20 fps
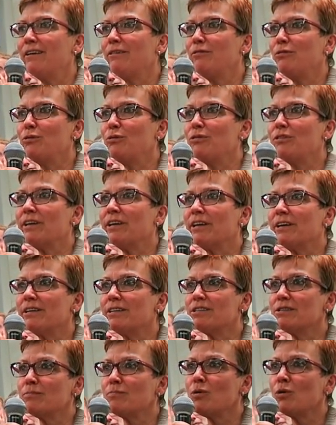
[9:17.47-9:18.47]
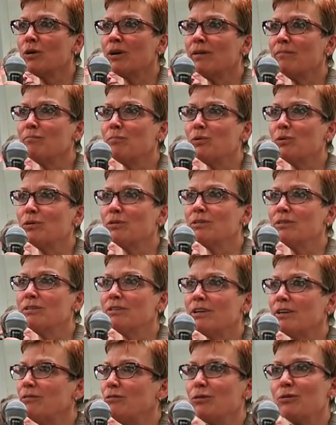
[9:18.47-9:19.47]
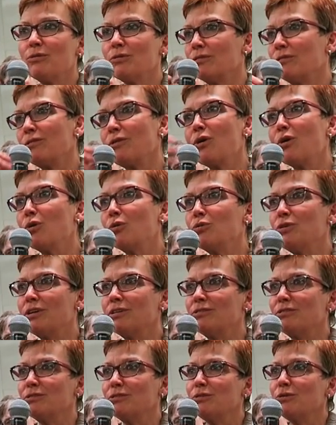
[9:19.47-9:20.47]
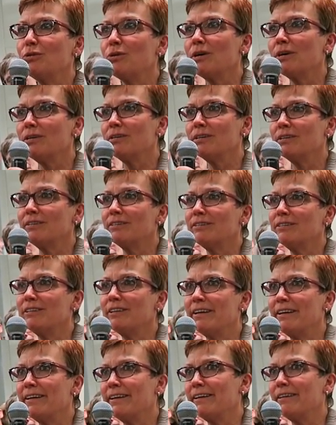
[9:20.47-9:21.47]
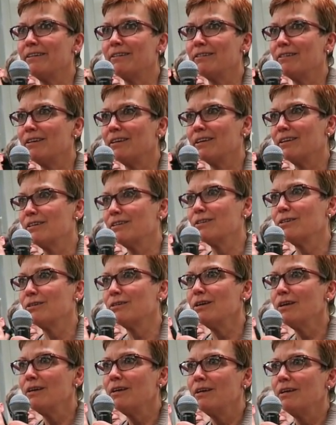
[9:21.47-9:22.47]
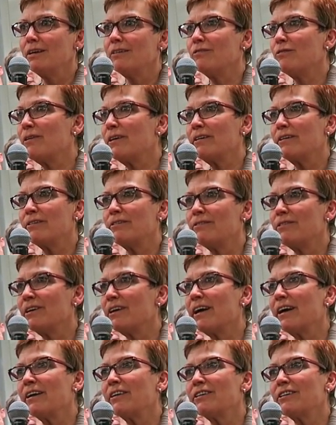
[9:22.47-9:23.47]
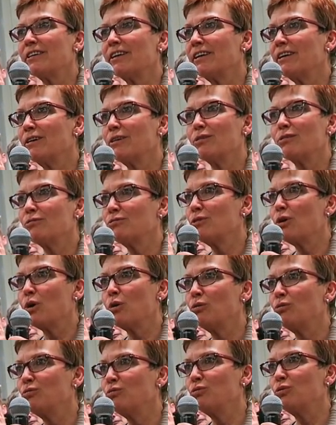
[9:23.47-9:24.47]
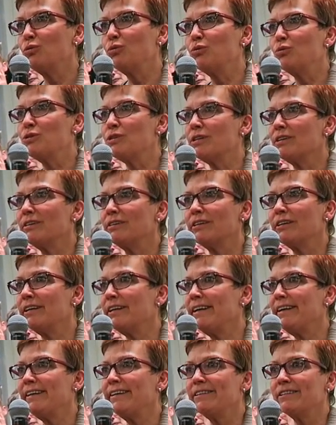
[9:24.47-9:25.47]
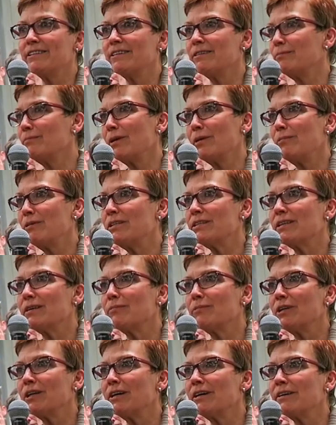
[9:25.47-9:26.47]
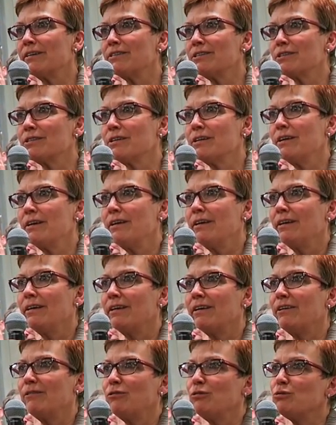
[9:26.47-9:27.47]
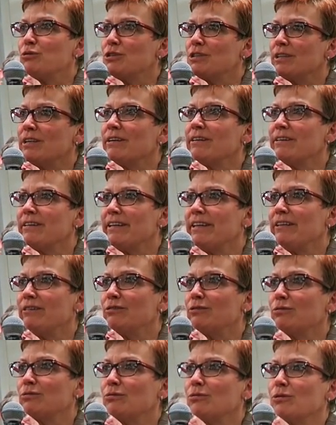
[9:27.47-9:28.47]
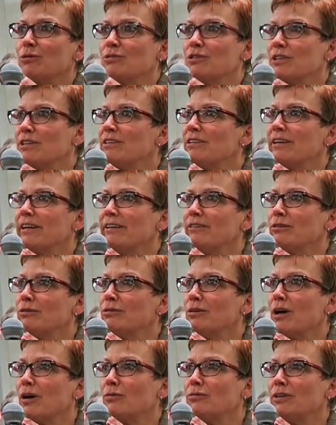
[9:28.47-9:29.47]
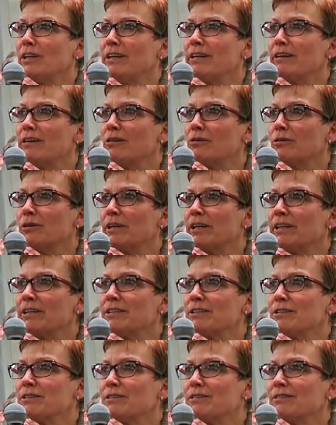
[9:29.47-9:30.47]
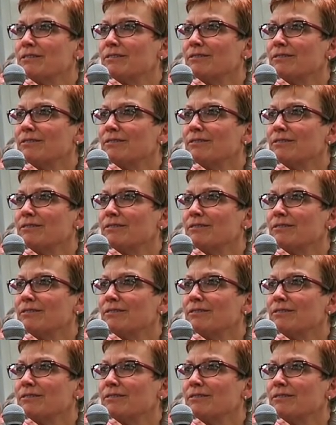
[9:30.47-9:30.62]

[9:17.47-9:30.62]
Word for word: Yeah. If you think it's more important, if you know that you are uh, taking like uh, a, a, variety of whole foods and greens and maybe some nuts, if you still need to concentrate on counting calories?